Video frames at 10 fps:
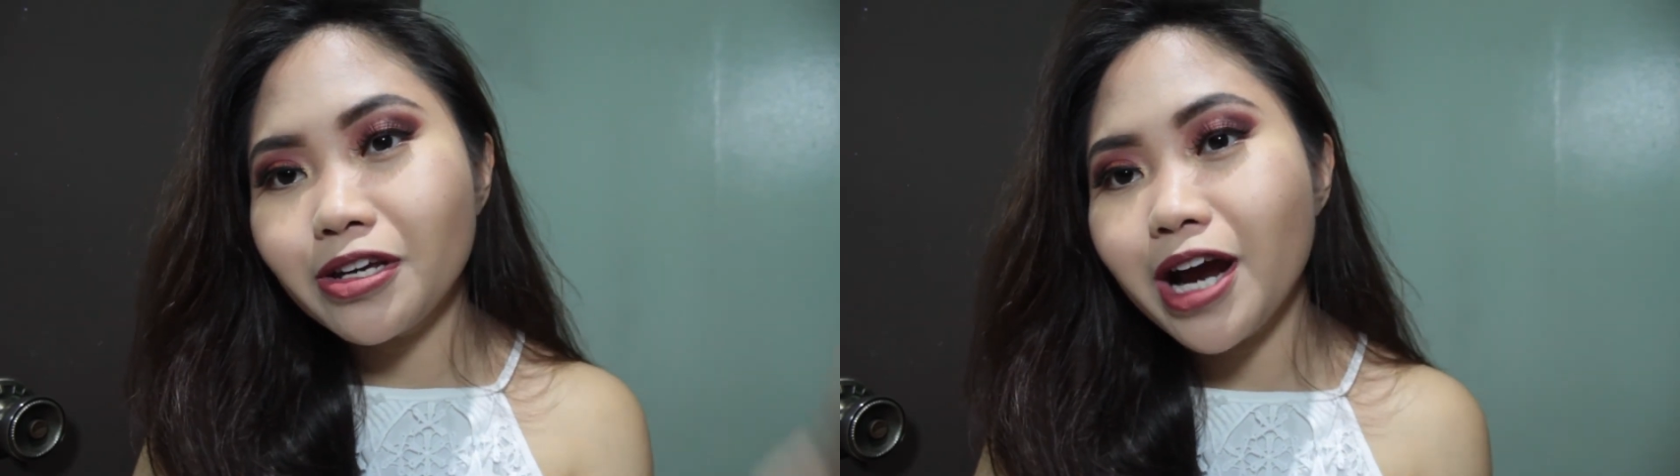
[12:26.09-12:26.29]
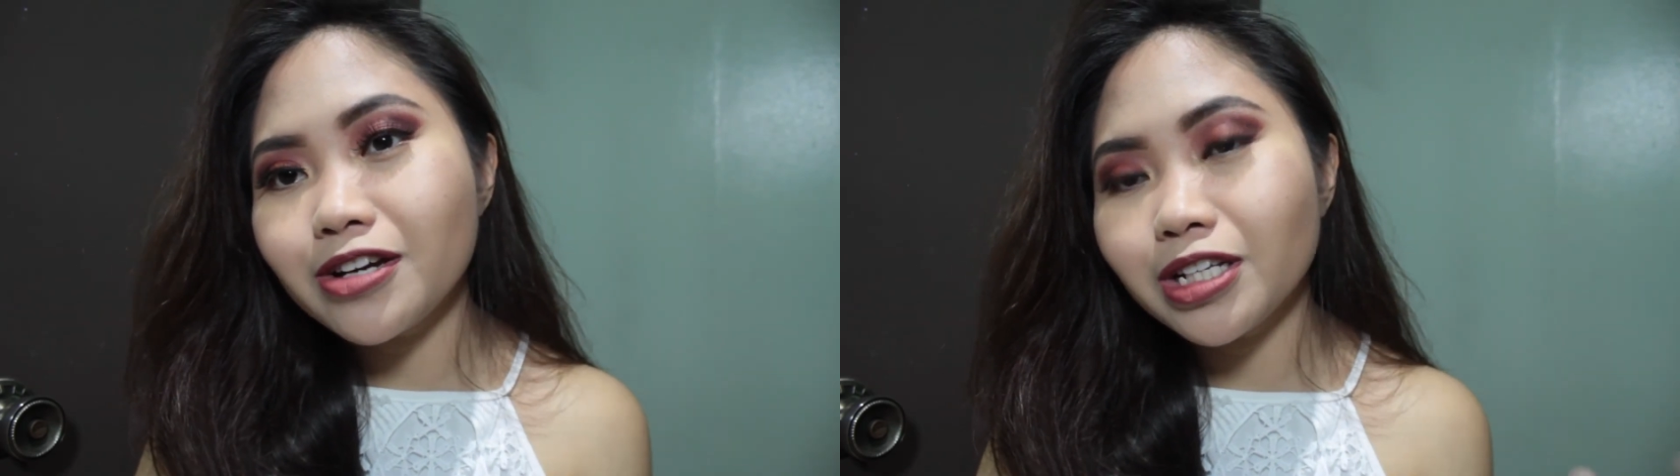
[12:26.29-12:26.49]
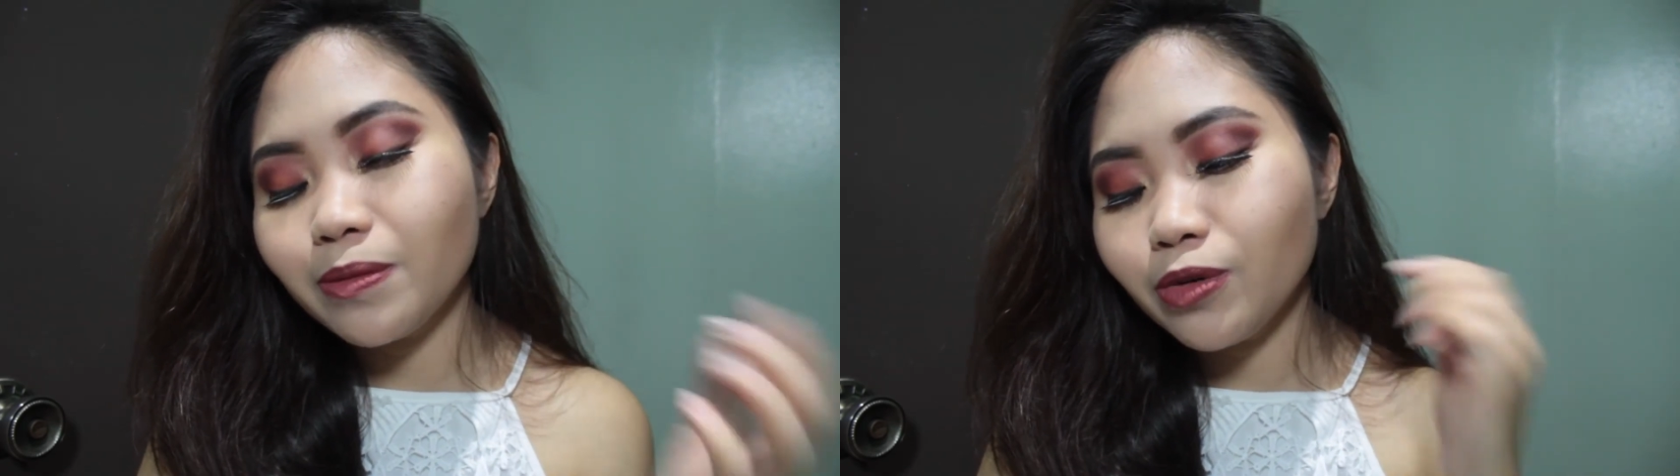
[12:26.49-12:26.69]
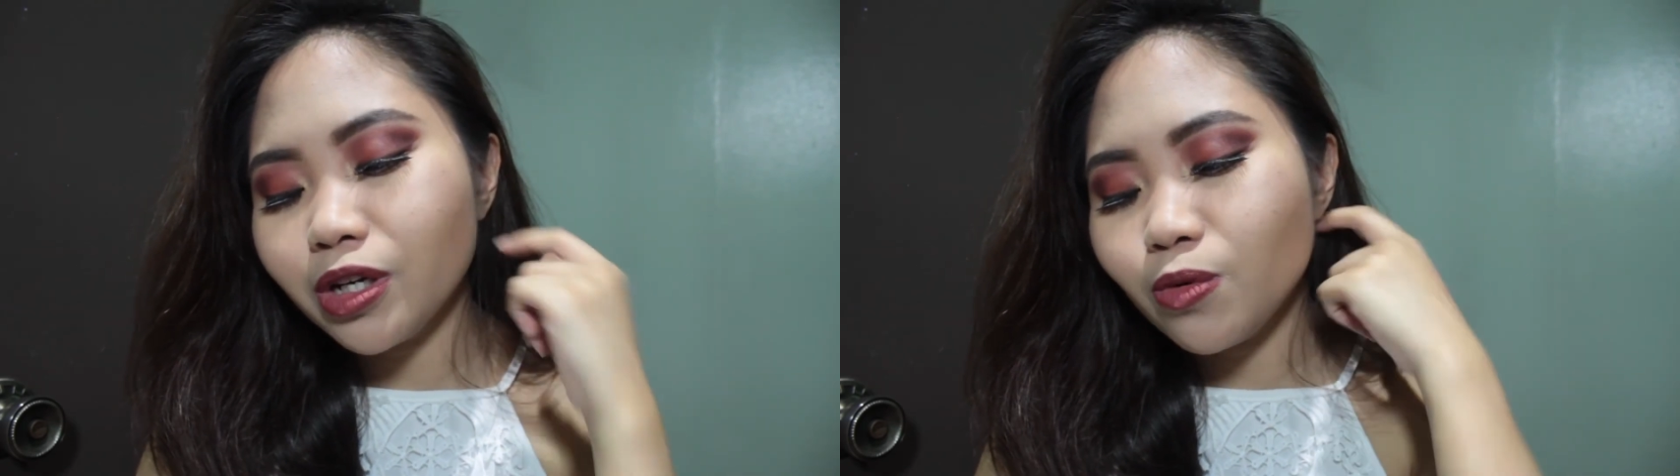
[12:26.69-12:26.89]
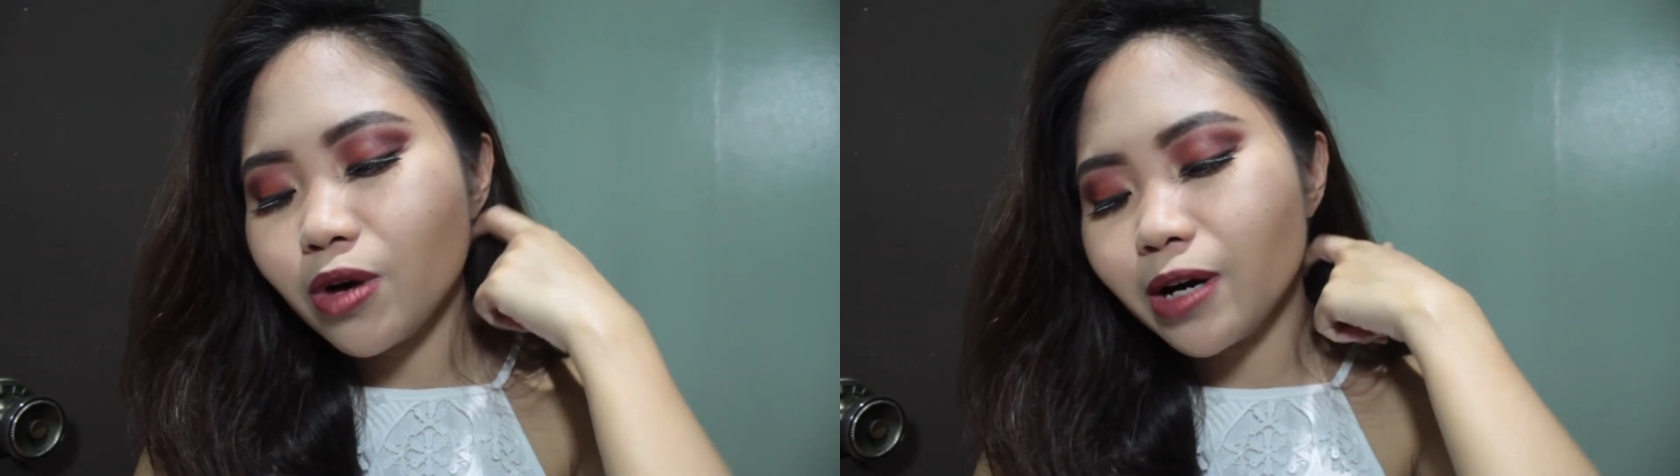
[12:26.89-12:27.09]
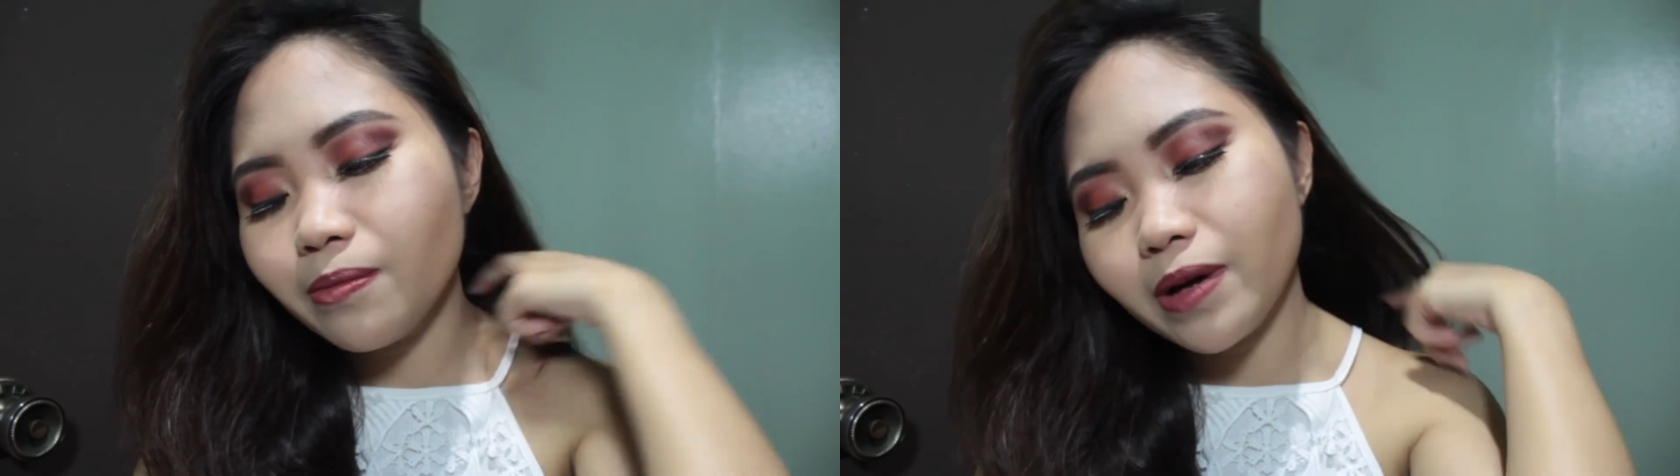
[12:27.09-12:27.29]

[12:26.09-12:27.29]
they're actually pretty warm.